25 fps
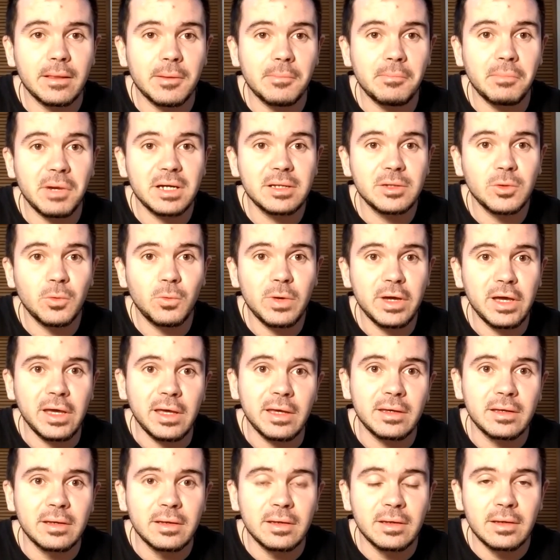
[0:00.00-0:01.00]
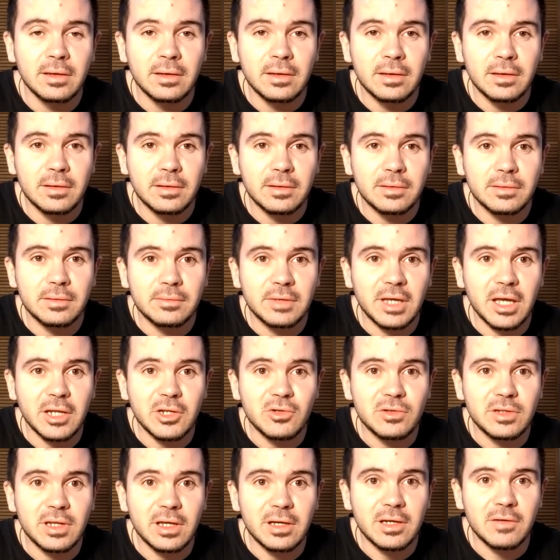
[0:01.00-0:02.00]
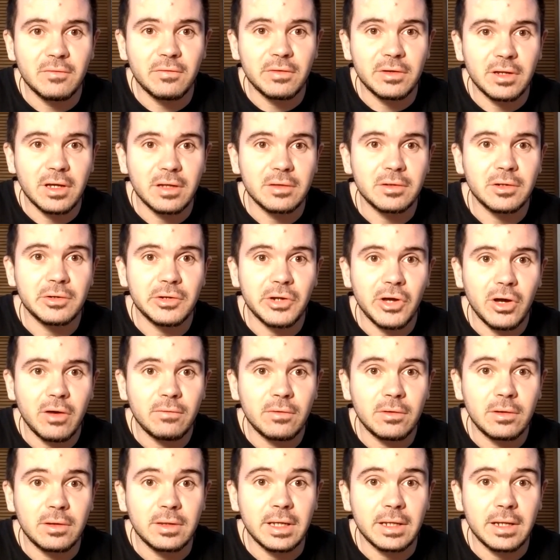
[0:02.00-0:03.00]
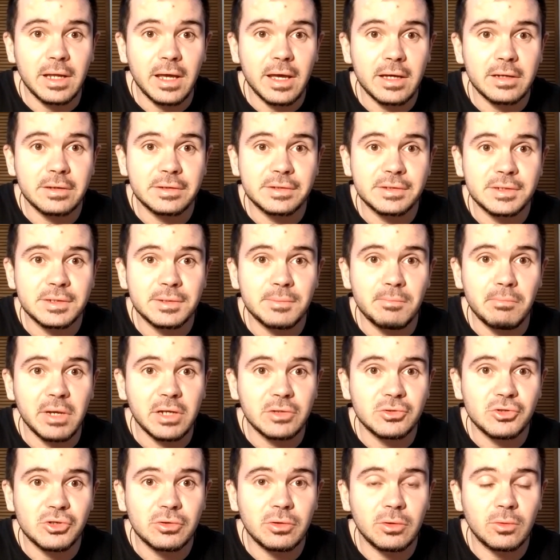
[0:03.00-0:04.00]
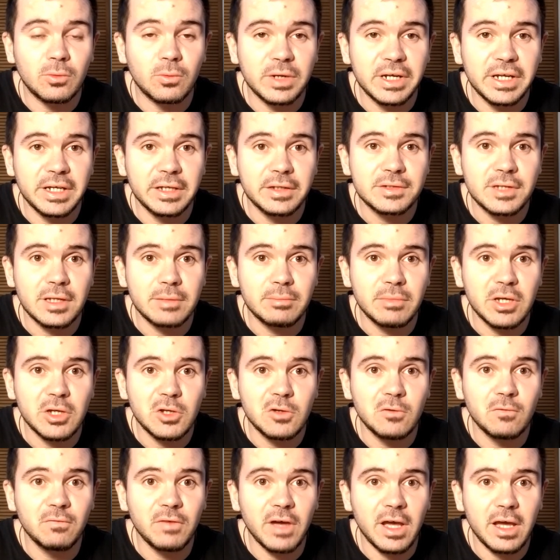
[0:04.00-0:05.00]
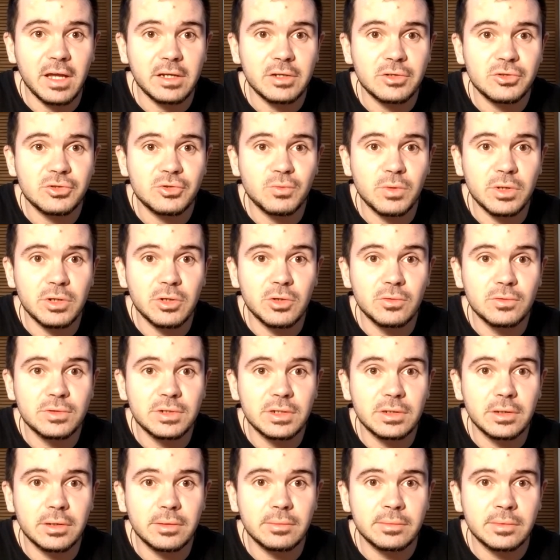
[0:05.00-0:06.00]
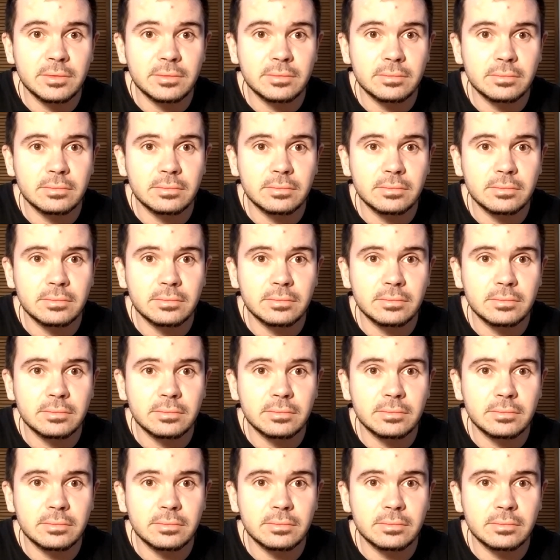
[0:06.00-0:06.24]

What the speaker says: By the way, can you think of another novel that has magical rings that make you vanish when using them?